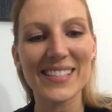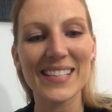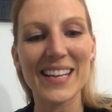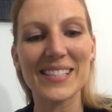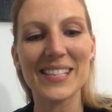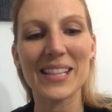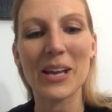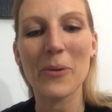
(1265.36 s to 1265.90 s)
that
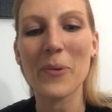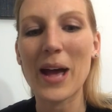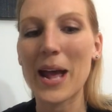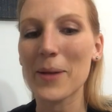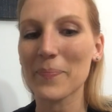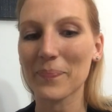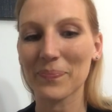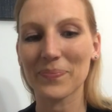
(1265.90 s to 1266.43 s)
stands in their
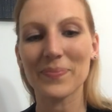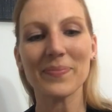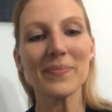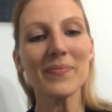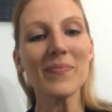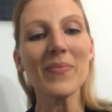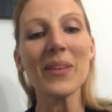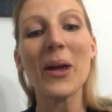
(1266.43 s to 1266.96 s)
way.
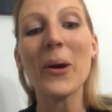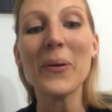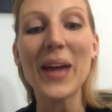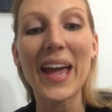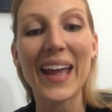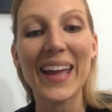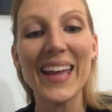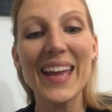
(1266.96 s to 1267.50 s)

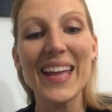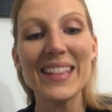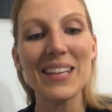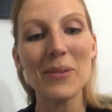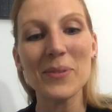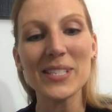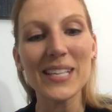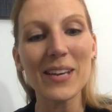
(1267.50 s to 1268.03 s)
Okay,
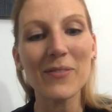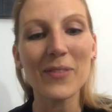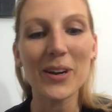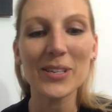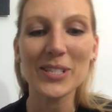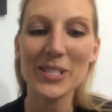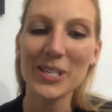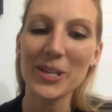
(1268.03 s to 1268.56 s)
then we see in
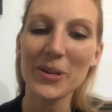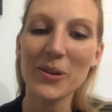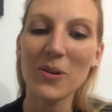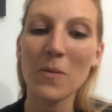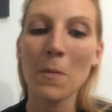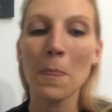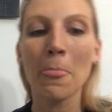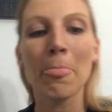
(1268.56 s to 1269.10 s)
verse
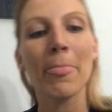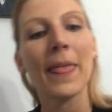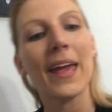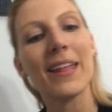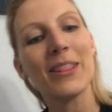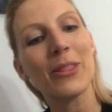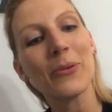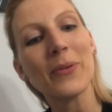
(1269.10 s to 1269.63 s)
2
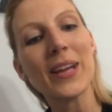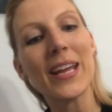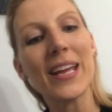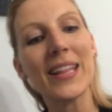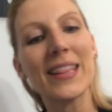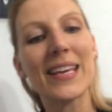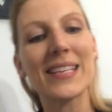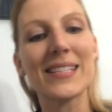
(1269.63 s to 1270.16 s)
and
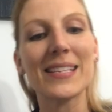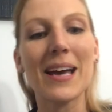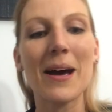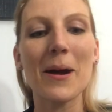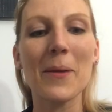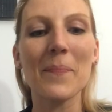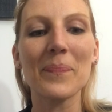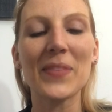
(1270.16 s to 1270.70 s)
3 this
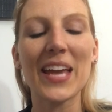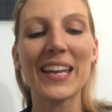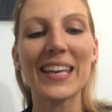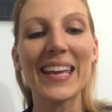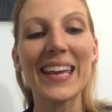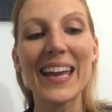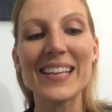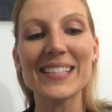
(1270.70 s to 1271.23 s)
um,
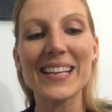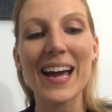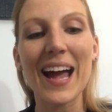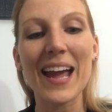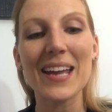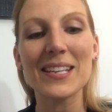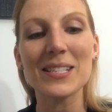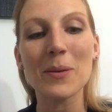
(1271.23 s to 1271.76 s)
that King
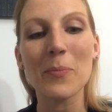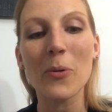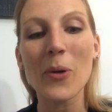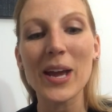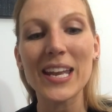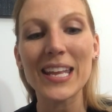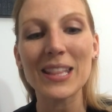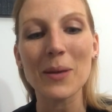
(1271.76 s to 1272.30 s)
Hezekiah is
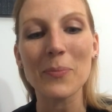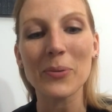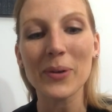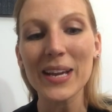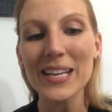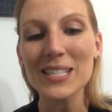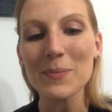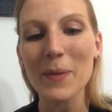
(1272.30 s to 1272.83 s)
appointing the
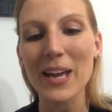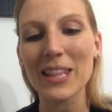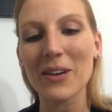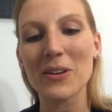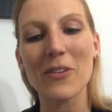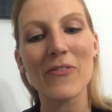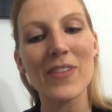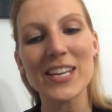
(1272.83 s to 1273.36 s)
priests by
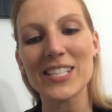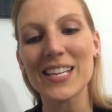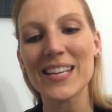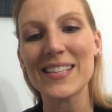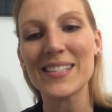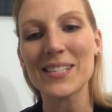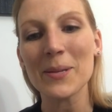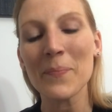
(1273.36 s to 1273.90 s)
their
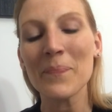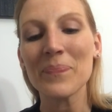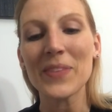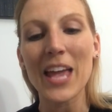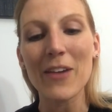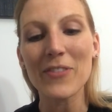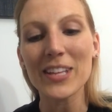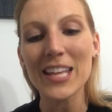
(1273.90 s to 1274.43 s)
divisions,
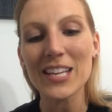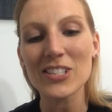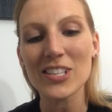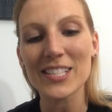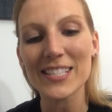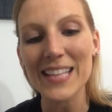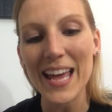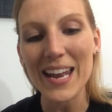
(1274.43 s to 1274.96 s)
everything
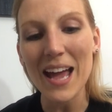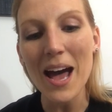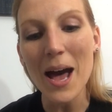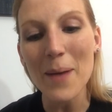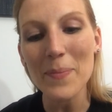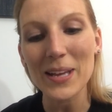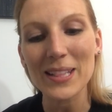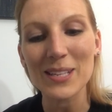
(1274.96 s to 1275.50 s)
just set
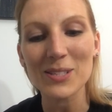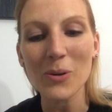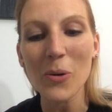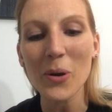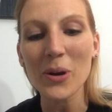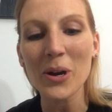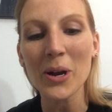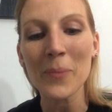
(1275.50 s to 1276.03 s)
up in this
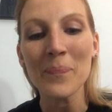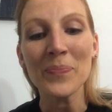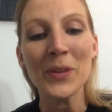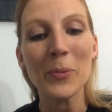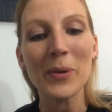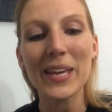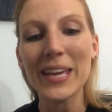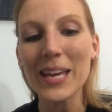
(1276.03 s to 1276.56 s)
order.
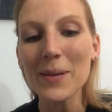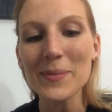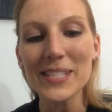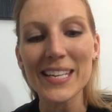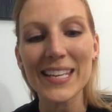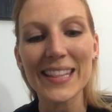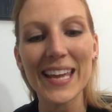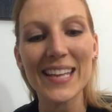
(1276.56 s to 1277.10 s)
We keep
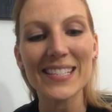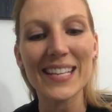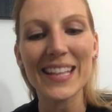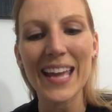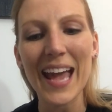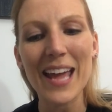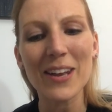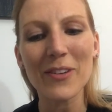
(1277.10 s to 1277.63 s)
seeing things
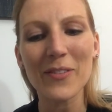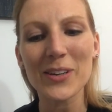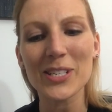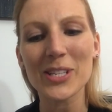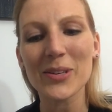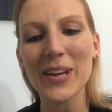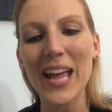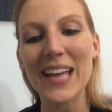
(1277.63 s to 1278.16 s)
at the end of
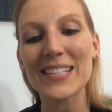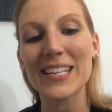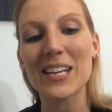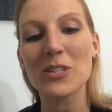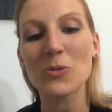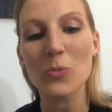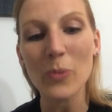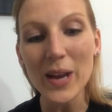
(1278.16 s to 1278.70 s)
verse 3 as
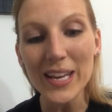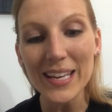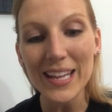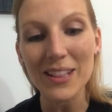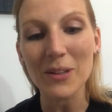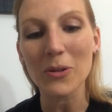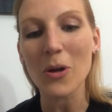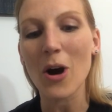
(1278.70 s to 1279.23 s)
it is
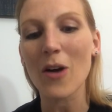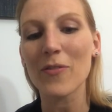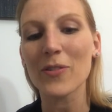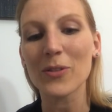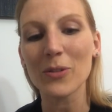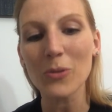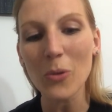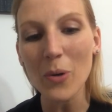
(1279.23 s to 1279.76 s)
written in the law of
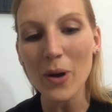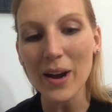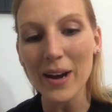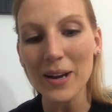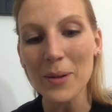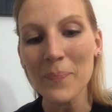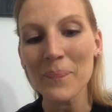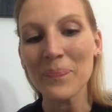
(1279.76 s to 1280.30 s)
the
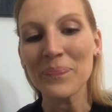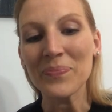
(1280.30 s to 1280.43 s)
Lord.